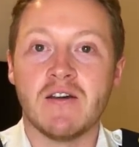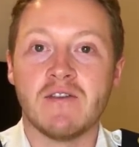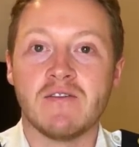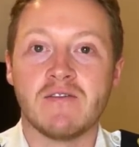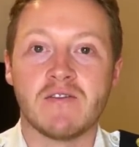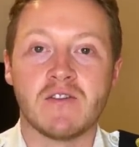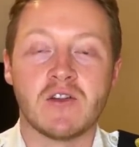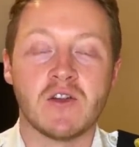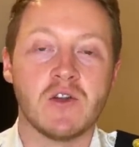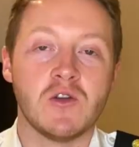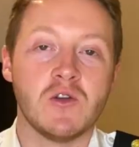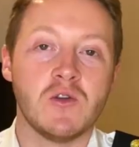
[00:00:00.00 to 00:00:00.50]

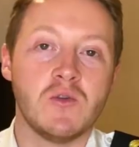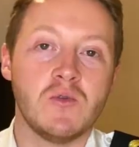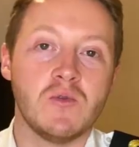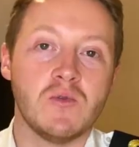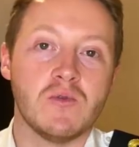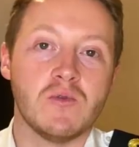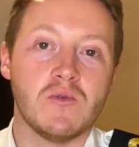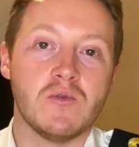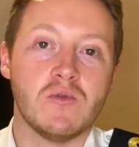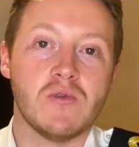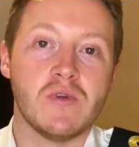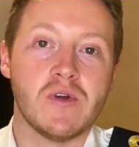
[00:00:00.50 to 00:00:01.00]

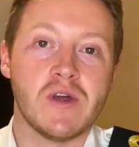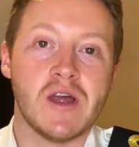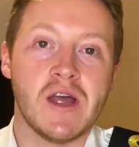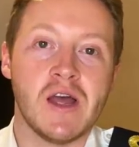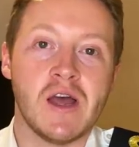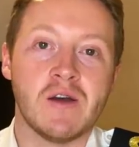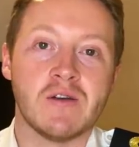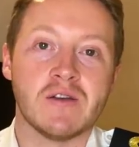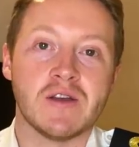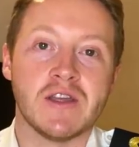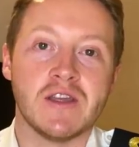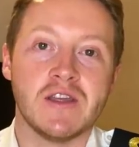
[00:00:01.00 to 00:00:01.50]
Flew
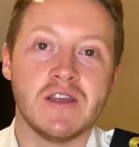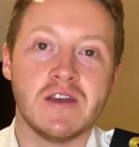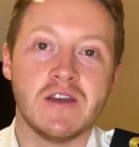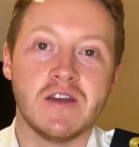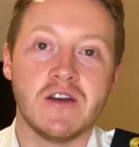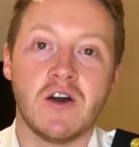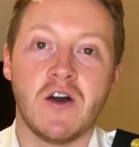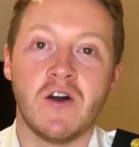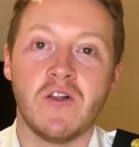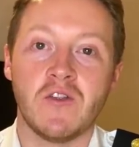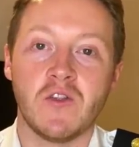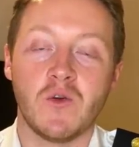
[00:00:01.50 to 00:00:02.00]
out
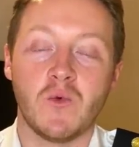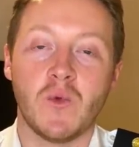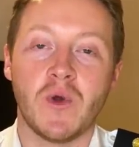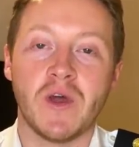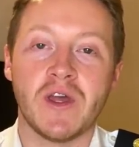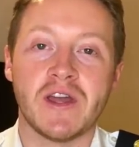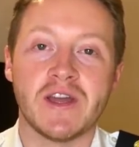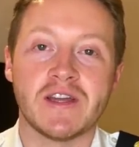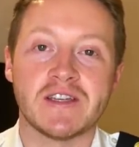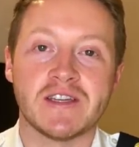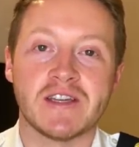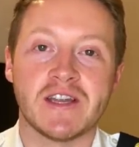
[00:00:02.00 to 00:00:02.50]
here. On the way
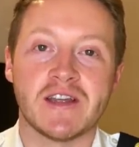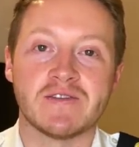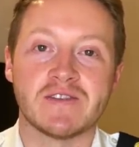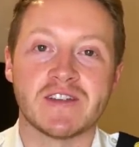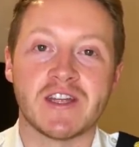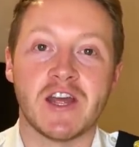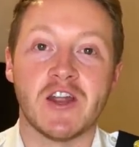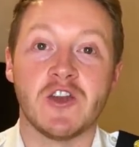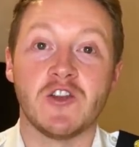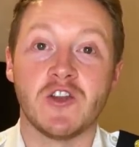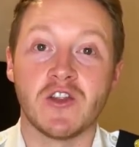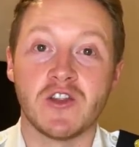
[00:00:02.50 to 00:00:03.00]
I did have to
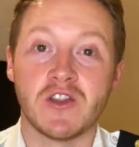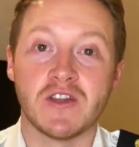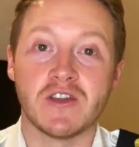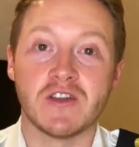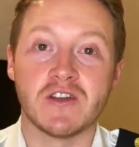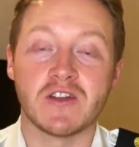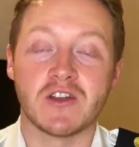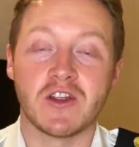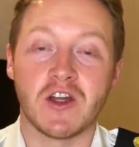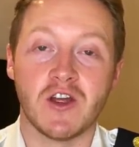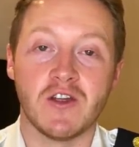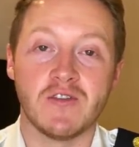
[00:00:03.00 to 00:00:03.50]
get
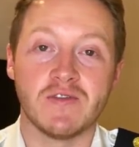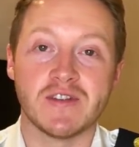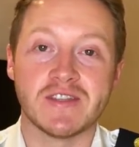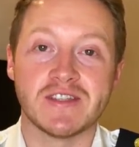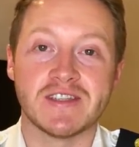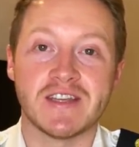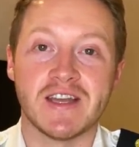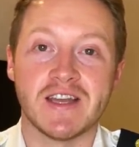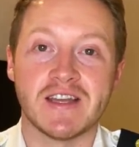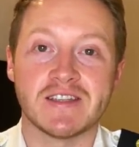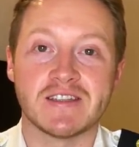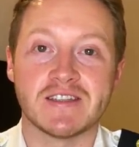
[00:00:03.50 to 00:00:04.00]
another COVID
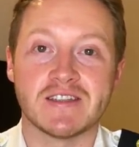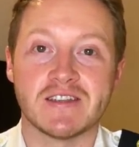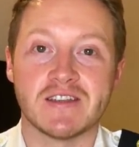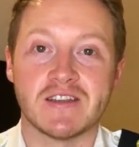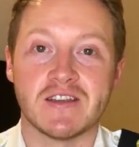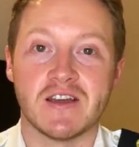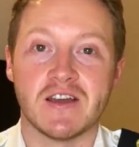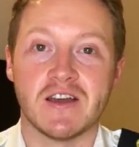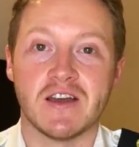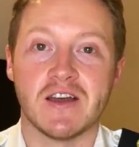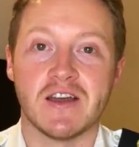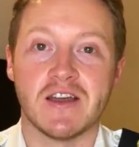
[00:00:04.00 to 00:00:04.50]
test
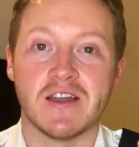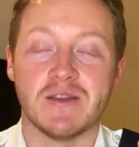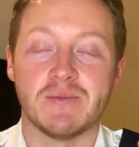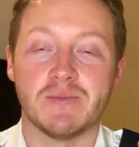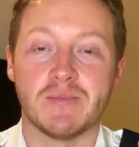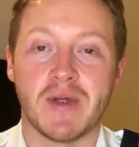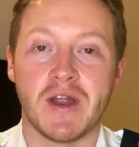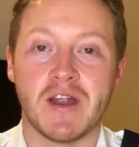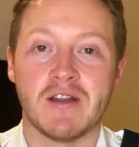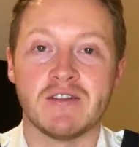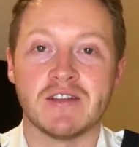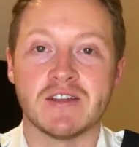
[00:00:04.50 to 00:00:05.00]
in
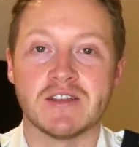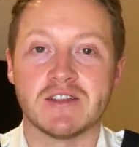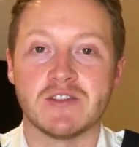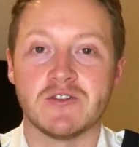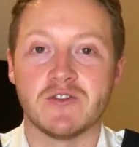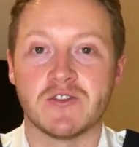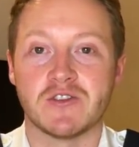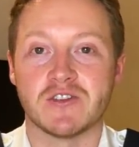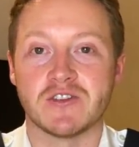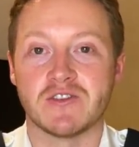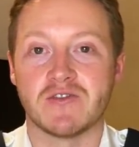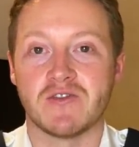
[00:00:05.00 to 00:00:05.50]
Paris in
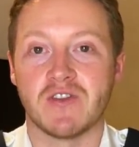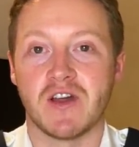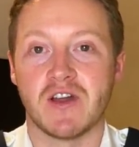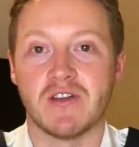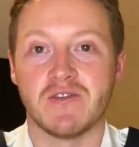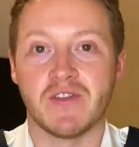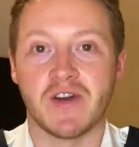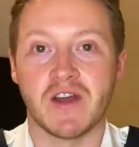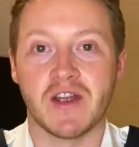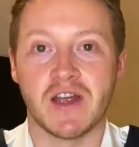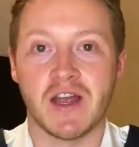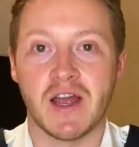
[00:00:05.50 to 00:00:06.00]
order to fly
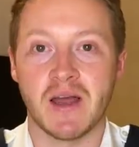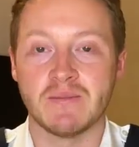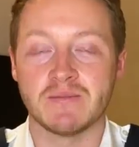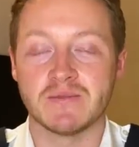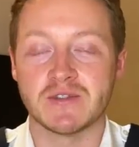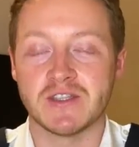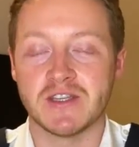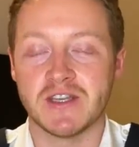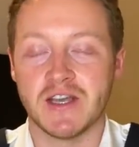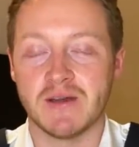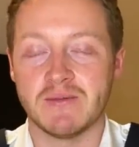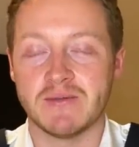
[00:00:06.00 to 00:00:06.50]
via
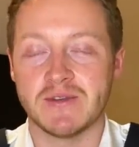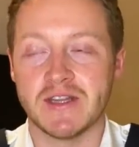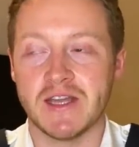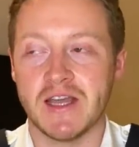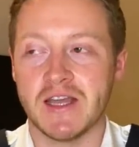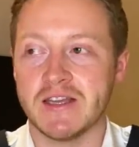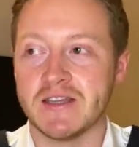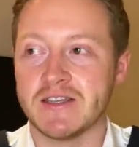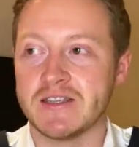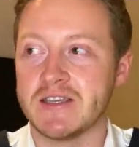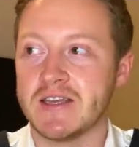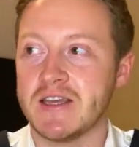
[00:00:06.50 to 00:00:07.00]
Amsterdam in the
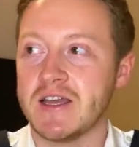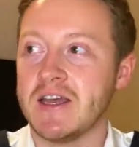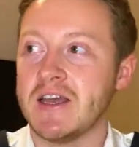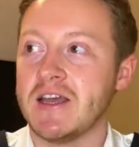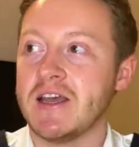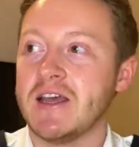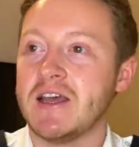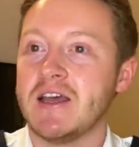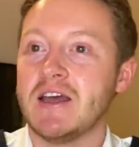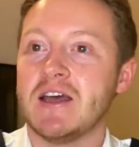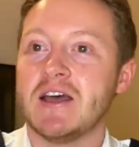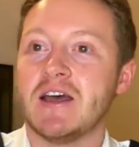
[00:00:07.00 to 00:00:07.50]
end,
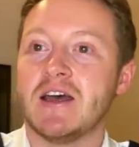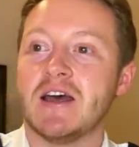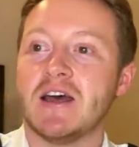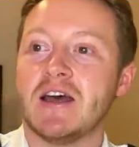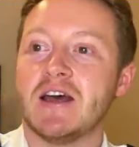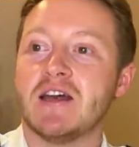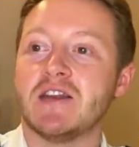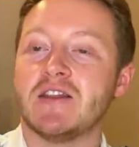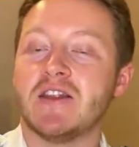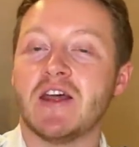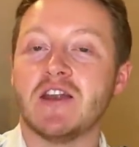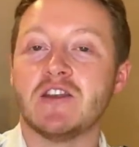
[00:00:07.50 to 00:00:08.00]

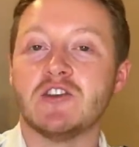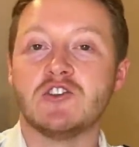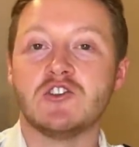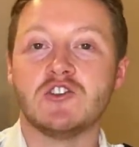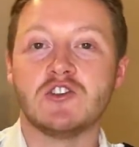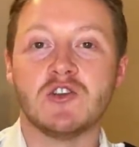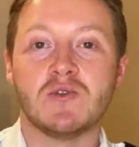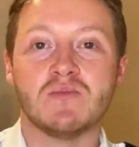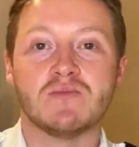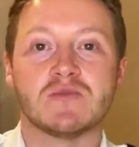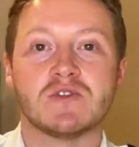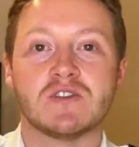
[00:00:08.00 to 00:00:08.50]
and then
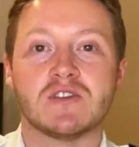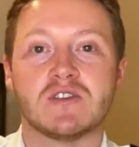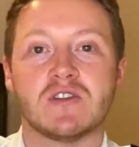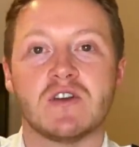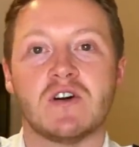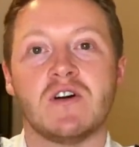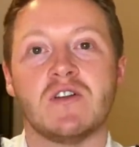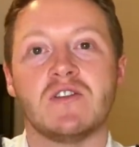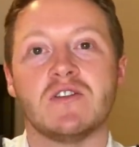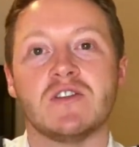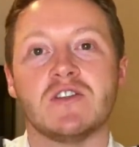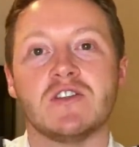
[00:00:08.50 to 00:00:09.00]
jumped
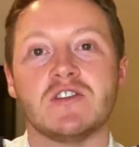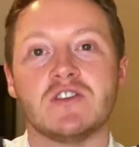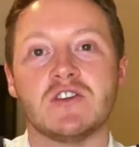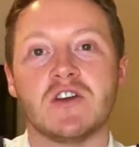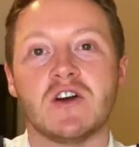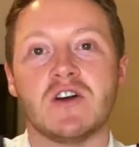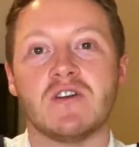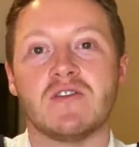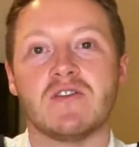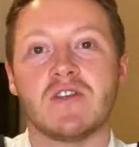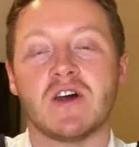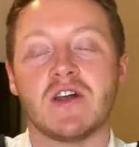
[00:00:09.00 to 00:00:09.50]
on the
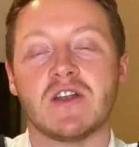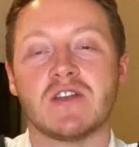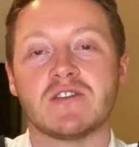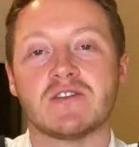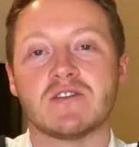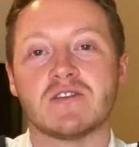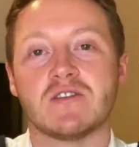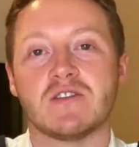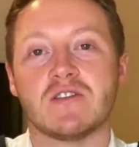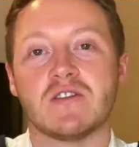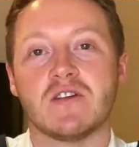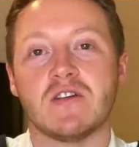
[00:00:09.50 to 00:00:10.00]
charter flight
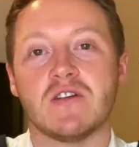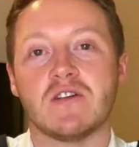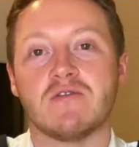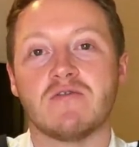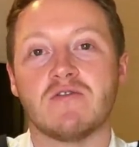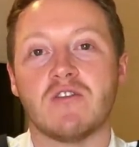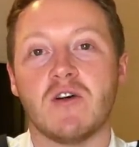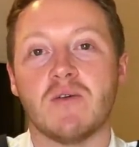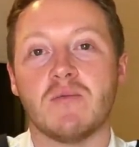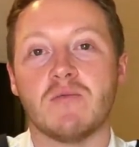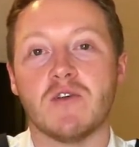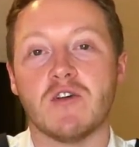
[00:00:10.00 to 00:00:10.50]

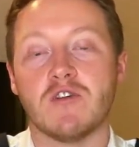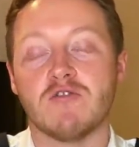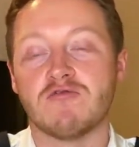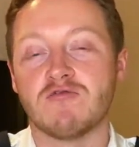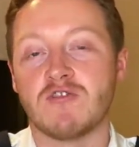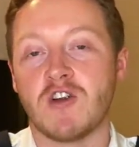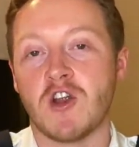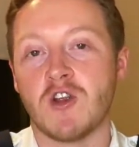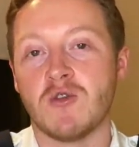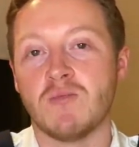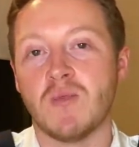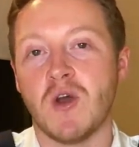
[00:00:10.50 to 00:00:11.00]
from
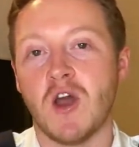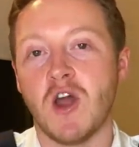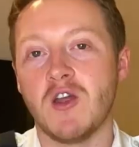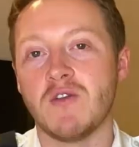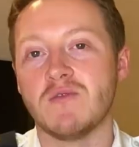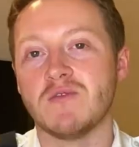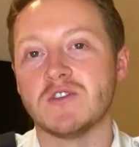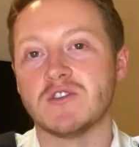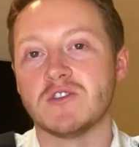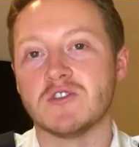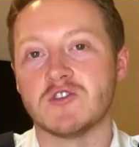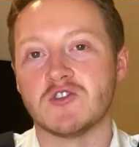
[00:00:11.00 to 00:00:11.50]
Rome
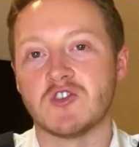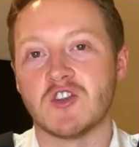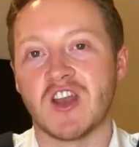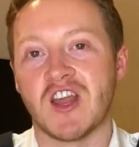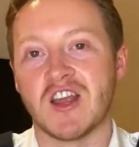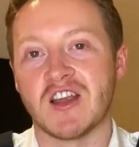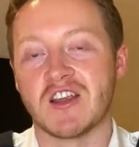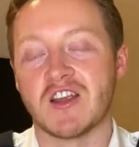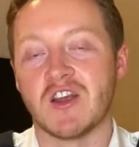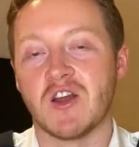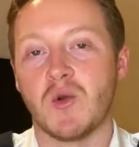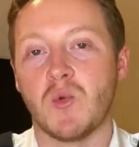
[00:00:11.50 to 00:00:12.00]
over to Sri
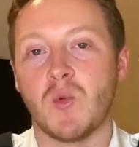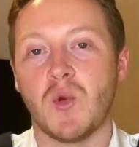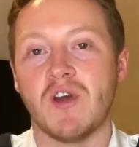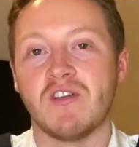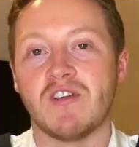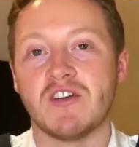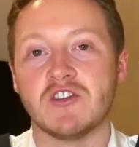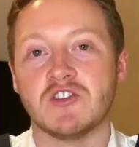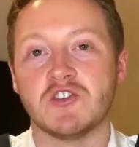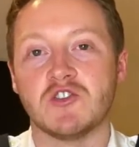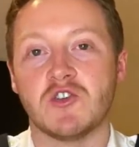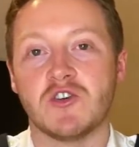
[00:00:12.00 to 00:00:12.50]
Lanka, where
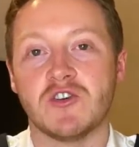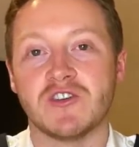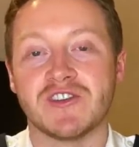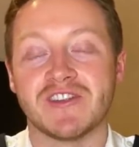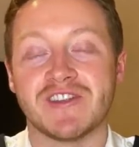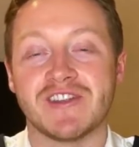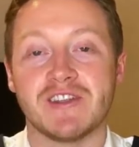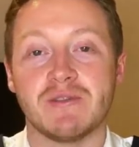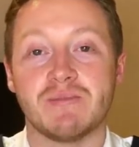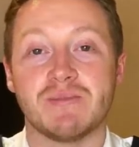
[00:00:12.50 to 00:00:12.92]
I joined the